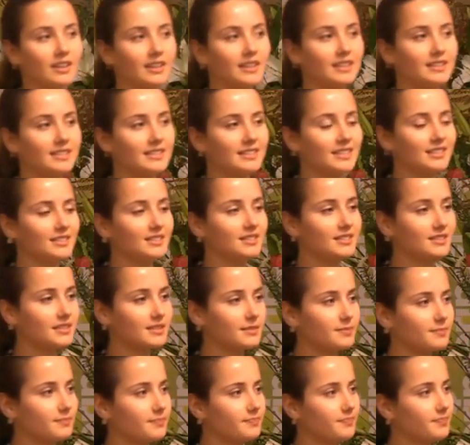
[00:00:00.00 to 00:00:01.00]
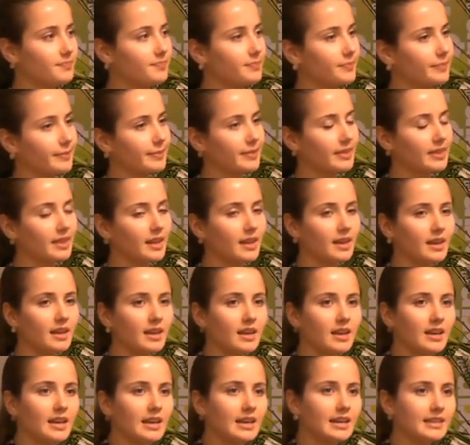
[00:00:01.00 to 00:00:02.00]
hair cells.
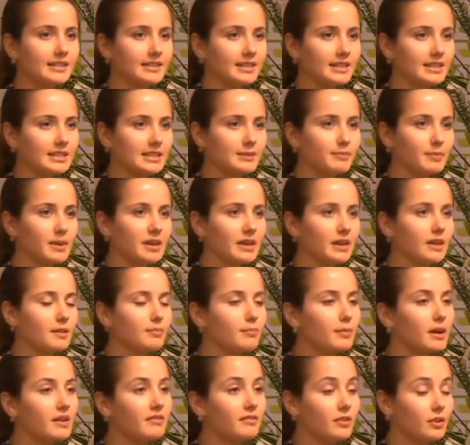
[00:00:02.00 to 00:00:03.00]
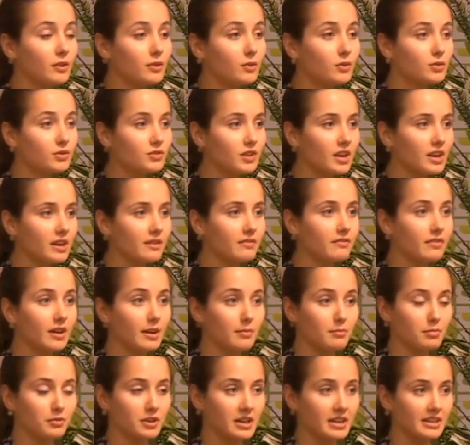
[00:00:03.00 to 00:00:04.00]
As I speak, my vocal tract
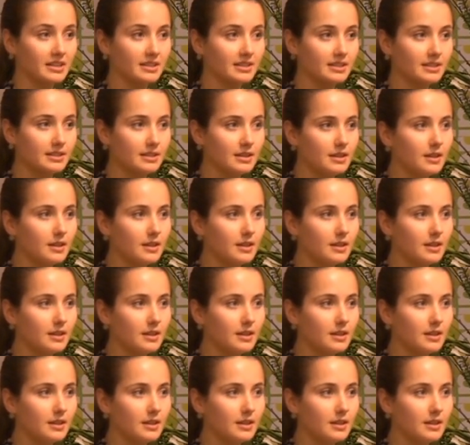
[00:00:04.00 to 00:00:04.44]
vibrates,